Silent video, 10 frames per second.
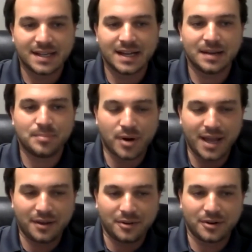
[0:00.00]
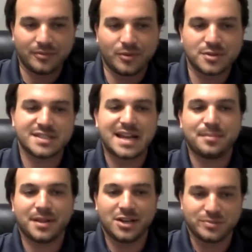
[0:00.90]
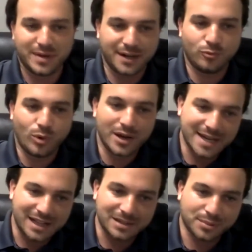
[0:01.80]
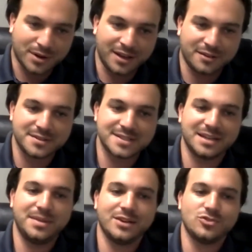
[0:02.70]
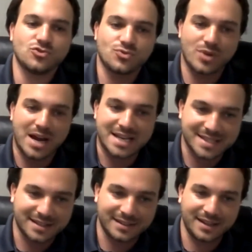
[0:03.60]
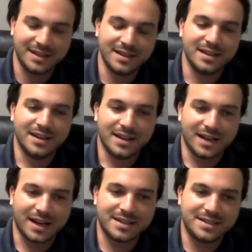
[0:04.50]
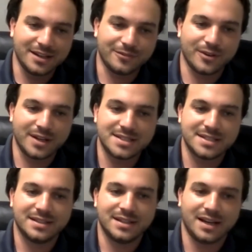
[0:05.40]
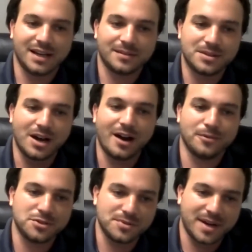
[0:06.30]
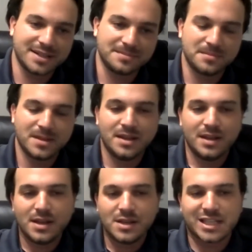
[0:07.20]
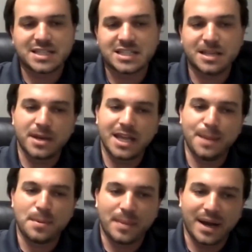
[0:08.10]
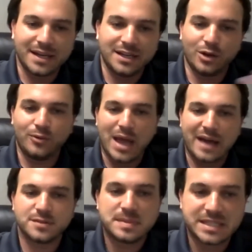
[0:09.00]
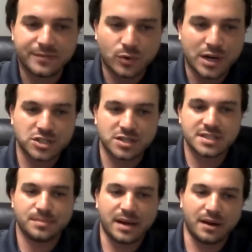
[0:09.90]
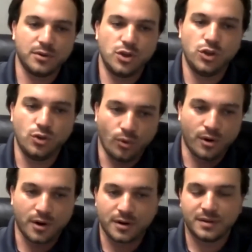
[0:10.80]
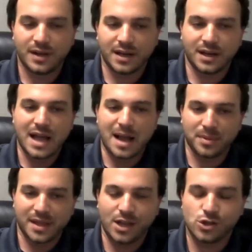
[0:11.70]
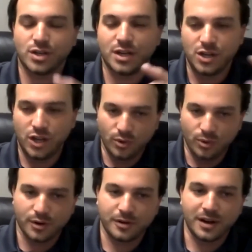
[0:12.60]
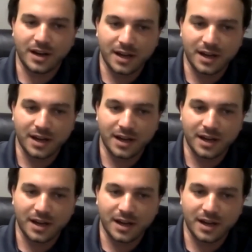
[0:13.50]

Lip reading: per acre versus an application rate of 1 gallon per acre is going to be a drastically different coverage rate. So that's just something to keep in mind. If you have specific questions about your application in your